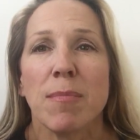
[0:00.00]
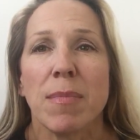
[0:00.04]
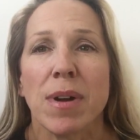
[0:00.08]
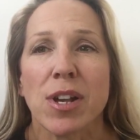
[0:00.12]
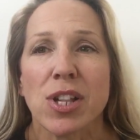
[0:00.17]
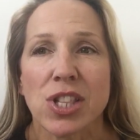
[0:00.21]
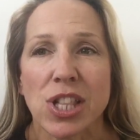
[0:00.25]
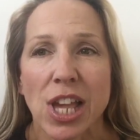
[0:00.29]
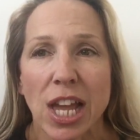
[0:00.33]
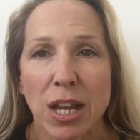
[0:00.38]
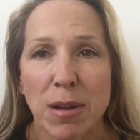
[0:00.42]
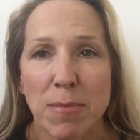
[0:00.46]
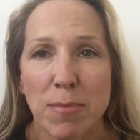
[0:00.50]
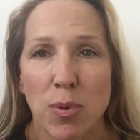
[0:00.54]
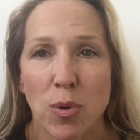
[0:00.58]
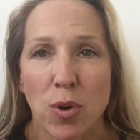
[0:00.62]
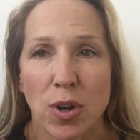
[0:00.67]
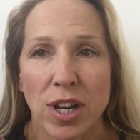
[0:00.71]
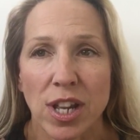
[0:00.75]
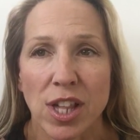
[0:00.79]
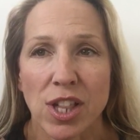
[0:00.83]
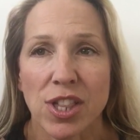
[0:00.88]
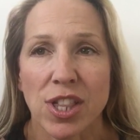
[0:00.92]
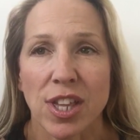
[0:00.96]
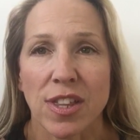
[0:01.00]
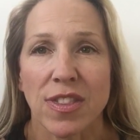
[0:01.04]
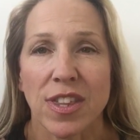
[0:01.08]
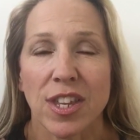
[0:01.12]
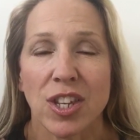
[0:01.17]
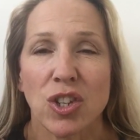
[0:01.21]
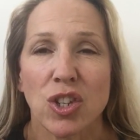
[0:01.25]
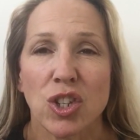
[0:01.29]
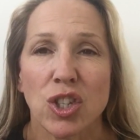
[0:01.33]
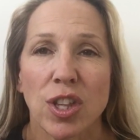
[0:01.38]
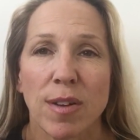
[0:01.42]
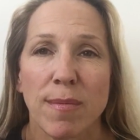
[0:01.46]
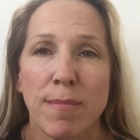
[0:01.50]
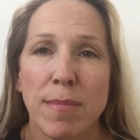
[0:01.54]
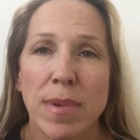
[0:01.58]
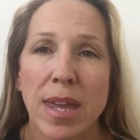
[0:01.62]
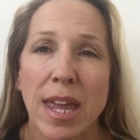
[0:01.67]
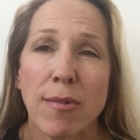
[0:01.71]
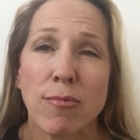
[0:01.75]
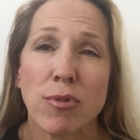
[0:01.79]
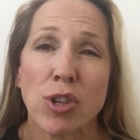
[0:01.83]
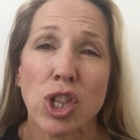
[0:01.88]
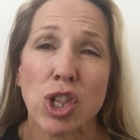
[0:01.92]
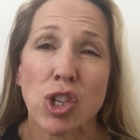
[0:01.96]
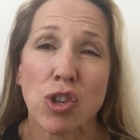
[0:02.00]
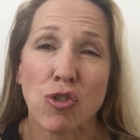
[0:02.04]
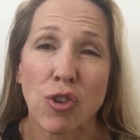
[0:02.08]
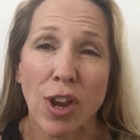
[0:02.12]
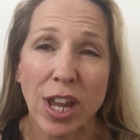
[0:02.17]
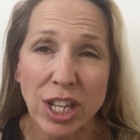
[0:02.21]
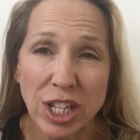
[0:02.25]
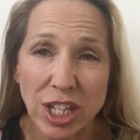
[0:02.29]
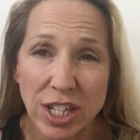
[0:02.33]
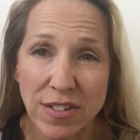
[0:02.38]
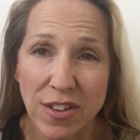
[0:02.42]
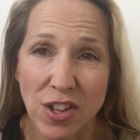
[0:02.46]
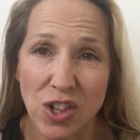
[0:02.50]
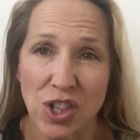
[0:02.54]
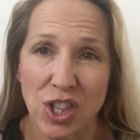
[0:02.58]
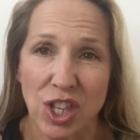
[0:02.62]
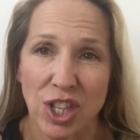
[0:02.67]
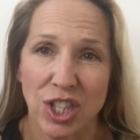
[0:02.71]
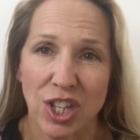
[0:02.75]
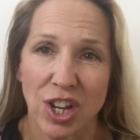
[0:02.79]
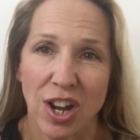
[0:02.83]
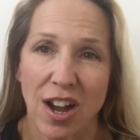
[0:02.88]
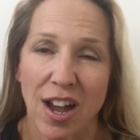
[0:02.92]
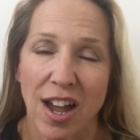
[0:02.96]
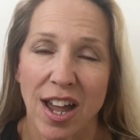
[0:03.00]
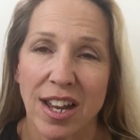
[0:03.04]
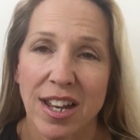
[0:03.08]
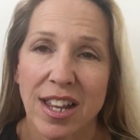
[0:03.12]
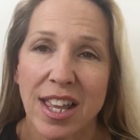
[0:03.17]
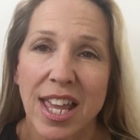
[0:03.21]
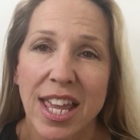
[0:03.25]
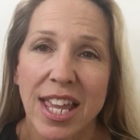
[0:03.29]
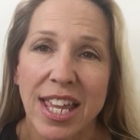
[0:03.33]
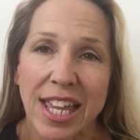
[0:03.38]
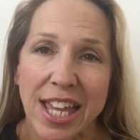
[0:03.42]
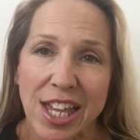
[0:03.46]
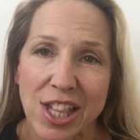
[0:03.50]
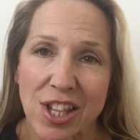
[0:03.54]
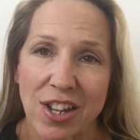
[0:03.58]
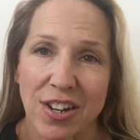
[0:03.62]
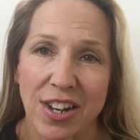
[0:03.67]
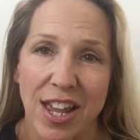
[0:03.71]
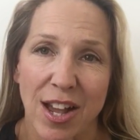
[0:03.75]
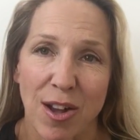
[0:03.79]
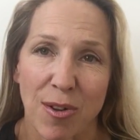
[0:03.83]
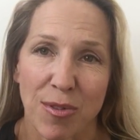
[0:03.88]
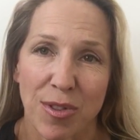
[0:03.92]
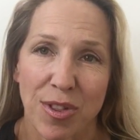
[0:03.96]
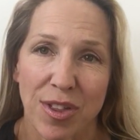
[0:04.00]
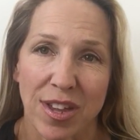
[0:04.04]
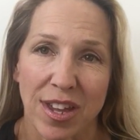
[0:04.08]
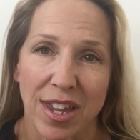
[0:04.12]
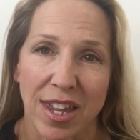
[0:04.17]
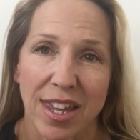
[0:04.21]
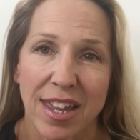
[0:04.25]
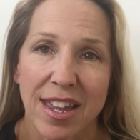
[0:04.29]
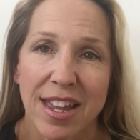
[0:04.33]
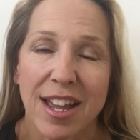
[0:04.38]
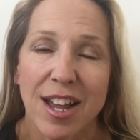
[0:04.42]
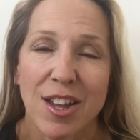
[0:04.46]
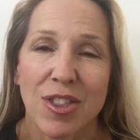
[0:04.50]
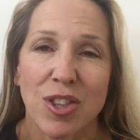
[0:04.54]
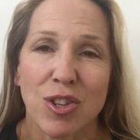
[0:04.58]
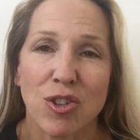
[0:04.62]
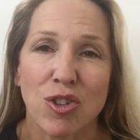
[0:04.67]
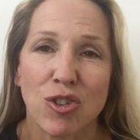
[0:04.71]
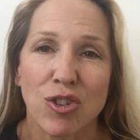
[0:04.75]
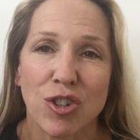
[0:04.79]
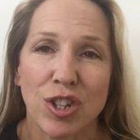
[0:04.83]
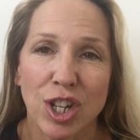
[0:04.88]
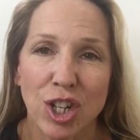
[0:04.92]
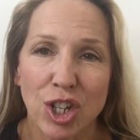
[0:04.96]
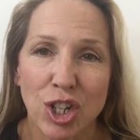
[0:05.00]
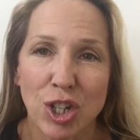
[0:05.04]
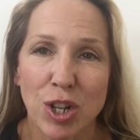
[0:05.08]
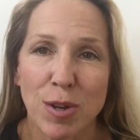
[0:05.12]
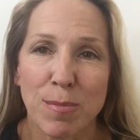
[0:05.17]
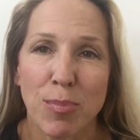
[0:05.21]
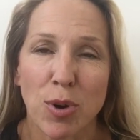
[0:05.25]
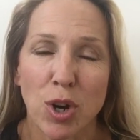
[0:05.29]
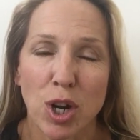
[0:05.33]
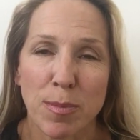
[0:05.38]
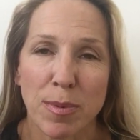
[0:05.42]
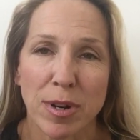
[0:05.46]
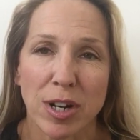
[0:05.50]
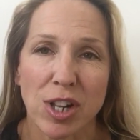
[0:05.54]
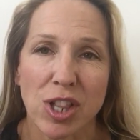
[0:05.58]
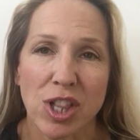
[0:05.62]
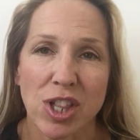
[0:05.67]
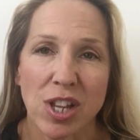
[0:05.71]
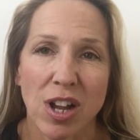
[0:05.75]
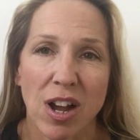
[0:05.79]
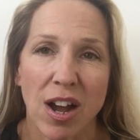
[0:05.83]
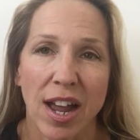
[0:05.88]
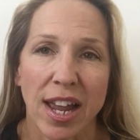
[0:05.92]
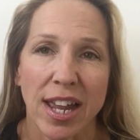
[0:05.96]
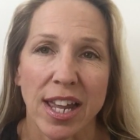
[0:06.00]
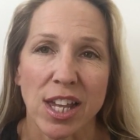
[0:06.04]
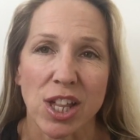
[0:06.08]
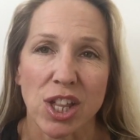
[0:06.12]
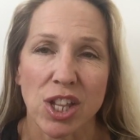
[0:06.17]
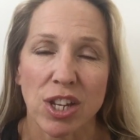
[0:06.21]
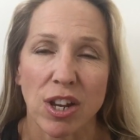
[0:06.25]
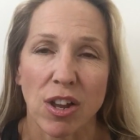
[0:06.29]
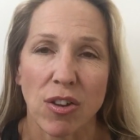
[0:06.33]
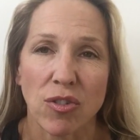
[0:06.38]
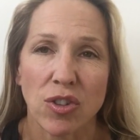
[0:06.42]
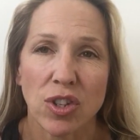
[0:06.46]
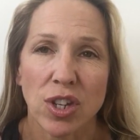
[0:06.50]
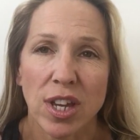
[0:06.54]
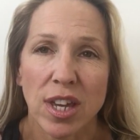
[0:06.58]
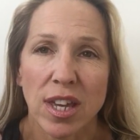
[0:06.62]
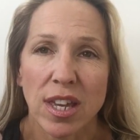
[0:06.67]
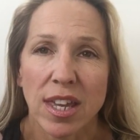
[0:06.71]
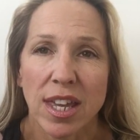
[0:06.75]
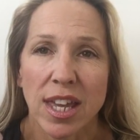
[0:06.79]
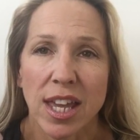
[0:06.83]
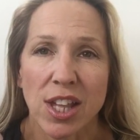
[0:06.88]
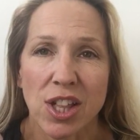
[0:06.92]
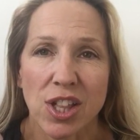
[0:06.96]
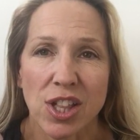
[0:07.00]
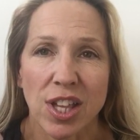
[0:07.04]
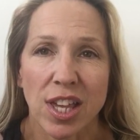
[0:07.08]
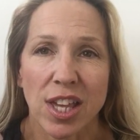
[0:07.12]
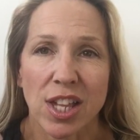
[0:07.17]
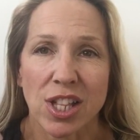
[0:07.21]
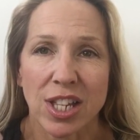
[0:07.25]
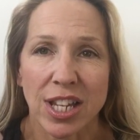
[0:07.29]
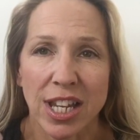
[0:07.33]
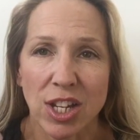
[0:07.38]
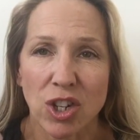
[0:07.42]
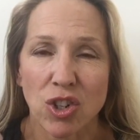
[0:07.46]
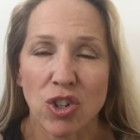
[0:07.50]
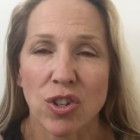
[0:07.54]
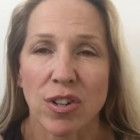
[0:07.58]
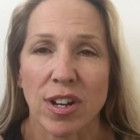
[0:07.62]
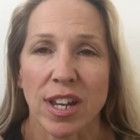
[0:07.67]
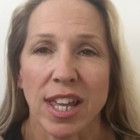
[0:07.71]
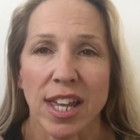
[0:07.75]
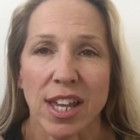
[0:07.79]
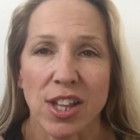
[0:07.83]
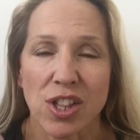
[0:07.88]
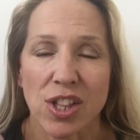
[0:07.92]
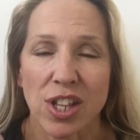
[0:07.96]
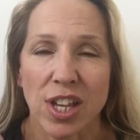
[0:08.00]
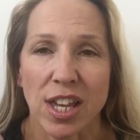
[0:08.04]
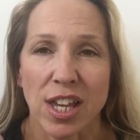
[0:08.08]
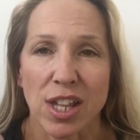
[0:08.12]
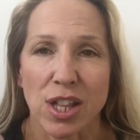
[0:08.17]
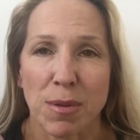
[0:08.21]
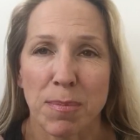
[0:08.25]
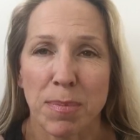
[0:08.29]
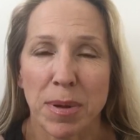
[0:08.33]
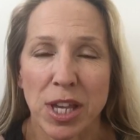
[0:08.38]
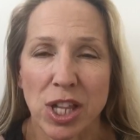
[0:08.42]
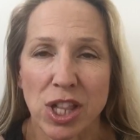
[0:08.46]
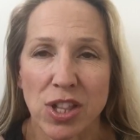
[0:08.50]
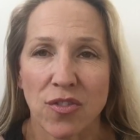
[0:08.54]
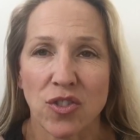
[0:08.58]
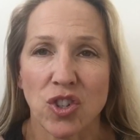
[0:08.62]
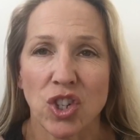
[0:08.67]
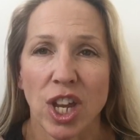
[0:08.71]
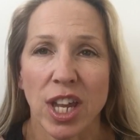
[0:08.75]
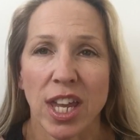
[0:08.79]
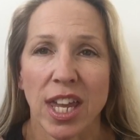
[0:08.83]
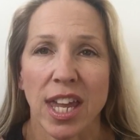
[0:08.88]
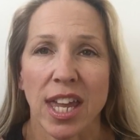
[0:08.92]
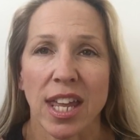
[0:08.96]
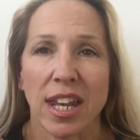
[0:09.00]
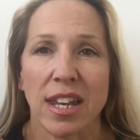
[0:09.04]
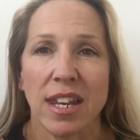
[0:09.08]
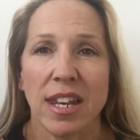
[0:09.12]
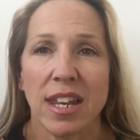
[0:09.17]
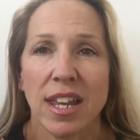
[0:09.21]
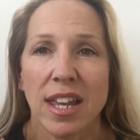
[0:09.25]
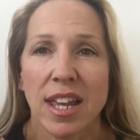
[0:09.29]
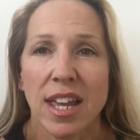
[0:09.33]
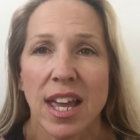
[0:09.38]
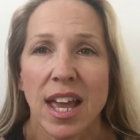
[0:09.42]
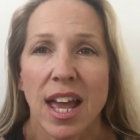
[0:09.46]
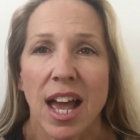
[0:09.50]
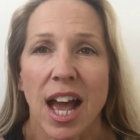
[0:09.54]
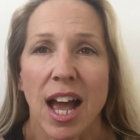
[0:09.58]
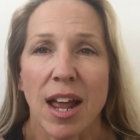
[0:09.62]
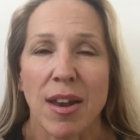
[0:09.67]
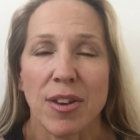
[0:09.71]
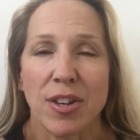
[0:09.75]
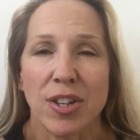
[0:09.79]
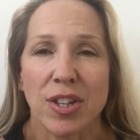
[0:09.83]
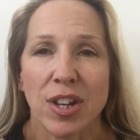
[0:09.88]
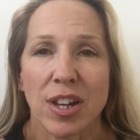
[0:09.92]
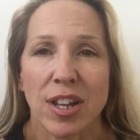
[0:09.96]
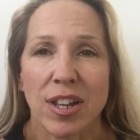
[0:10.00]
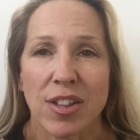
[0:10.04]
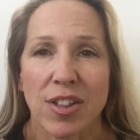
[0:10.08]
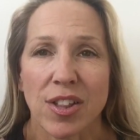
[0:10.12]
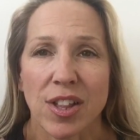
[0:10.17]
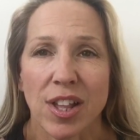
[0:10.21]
My second point is that the mere restrictedness of the diet is unhealthy. The traditional bodybuilder's diet is, you know, is literally is a piece of chicken and